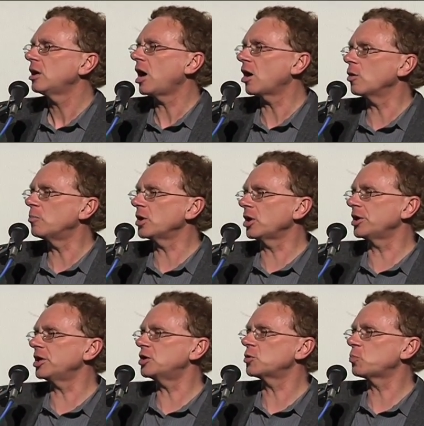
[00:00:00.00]
our
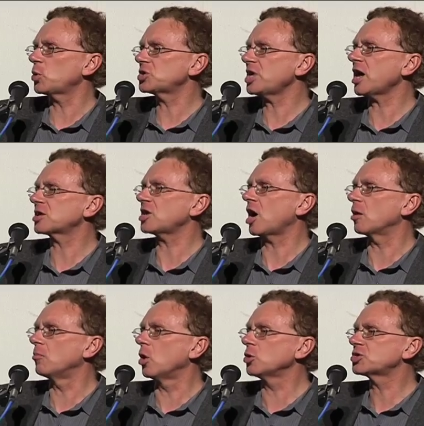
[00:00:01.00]
ability to protect our
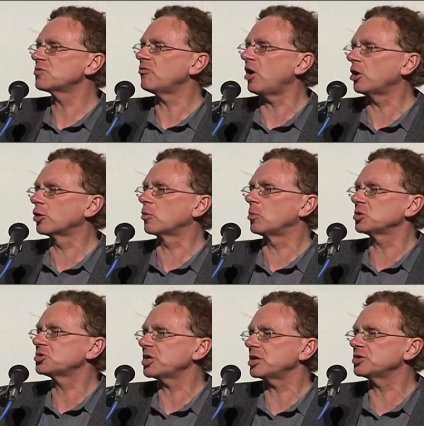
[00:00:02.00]
most vulnerable
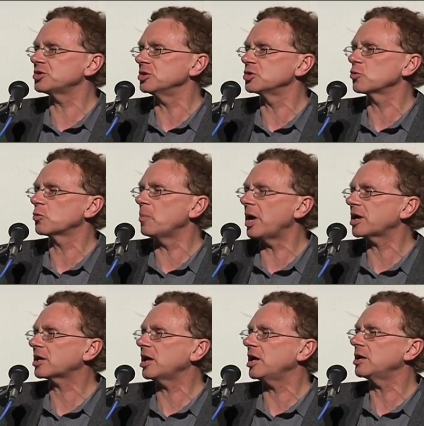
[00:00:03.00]
citizens with
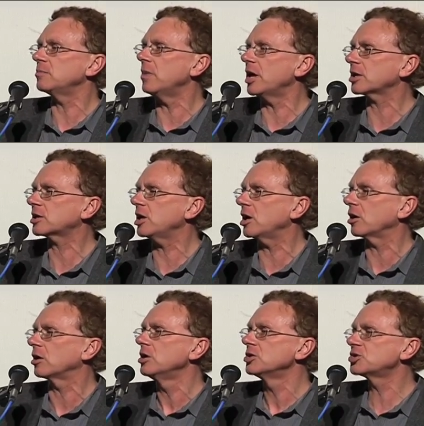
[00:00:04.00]
Medicaid,
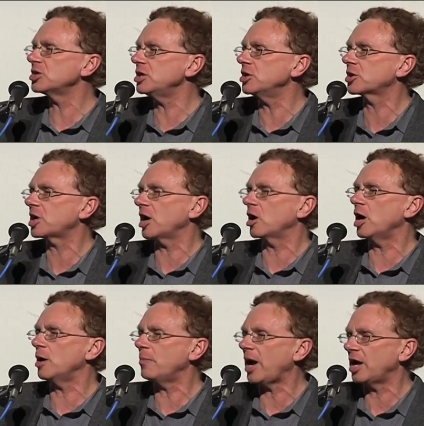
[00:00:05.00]
Medicare, senior care,
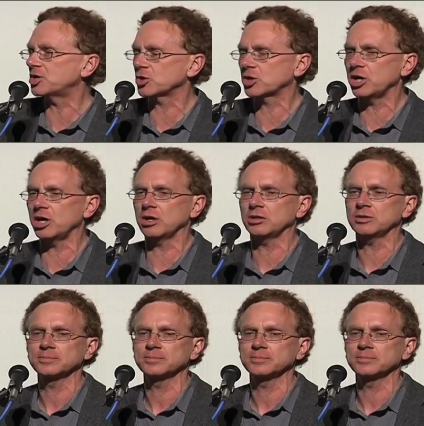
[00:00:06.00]
and Badger care,